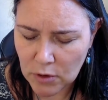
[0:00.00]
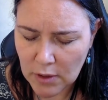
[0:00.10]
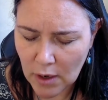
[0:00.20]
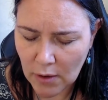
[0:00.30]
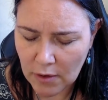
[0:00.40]

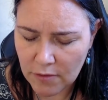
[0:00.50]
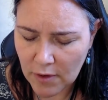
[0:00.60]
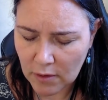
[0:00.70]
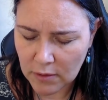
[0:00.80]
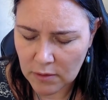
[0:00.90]
now have
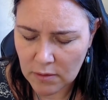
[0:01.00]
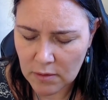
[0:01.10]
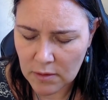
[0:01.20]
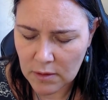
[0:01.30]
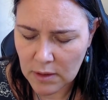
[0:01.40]
felt
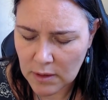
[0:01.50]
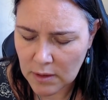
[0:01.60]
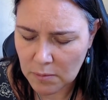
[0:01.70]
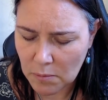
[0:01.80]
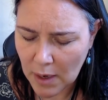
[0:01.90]

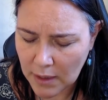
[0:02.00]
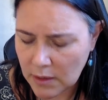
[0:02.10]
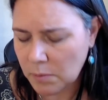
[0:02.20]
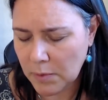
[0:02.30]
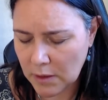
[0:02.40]
this
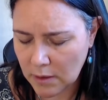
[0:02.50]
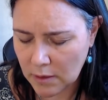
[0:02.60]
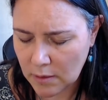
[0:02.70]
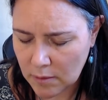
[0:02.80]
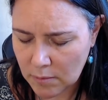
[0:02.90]
might be,
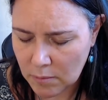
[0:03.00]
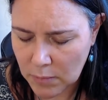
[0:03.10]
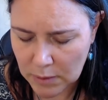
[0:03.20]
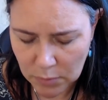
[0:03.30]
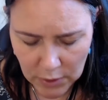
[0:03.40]

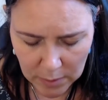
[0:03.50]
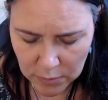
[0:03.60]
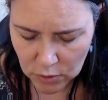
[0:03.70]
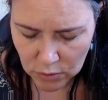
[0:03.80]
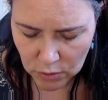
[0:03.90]
but
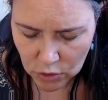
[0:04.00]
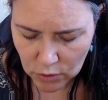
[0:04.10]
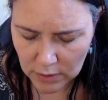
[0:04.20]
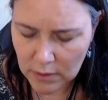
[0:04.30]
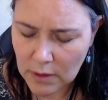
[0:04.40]
perhaps you're not
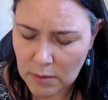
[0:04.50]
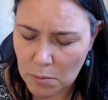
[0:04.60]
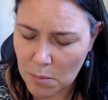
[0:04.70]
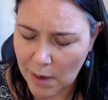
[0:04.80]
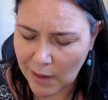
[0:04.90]
sure. This
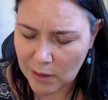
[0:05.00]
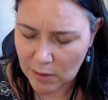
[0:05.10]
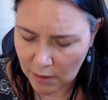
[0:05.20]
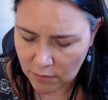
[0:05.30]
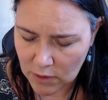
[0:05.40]
might
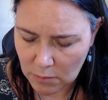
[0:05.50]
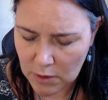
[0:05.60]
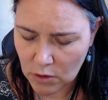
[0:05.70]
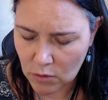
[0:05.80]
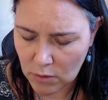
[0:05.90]
have
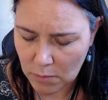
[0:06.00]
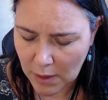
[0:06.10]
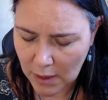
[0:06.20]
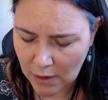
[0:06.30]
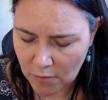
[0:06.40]
something to do with my
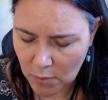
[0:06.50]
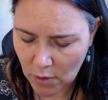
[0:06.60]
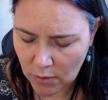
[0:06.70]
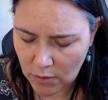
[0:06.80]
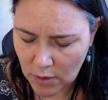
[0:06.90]
life
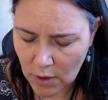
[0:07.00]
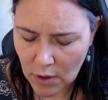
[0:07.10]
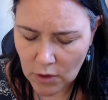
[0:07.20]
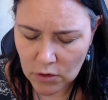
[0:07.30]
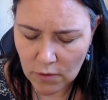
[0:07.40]
path.
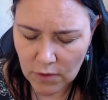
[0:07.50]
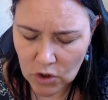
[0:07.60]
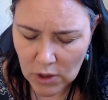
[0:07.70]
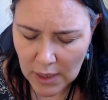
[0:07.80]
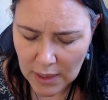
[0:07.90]
So
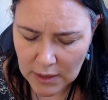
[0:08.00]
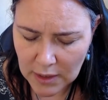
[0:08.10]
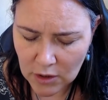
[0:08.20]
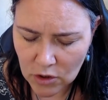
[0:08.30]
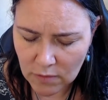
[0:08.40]
visualize
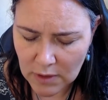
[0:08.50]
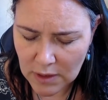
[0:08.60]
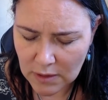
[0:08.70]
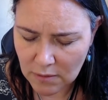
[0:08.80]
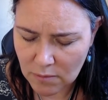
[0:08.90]
each of
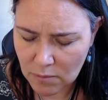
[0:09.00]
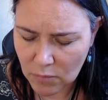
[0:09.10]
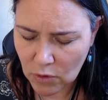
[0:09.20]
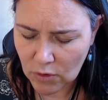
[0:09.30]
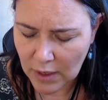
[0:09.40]
these in
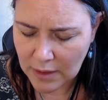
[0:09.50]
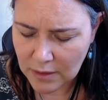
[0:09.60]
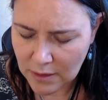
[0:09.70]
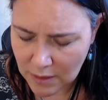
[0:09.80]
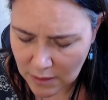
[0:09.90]
great
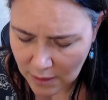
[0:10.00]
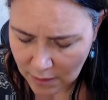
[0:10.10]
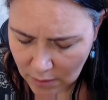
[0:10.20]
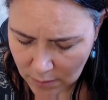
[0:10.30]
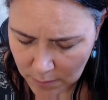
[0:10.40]

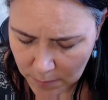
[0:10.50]
detail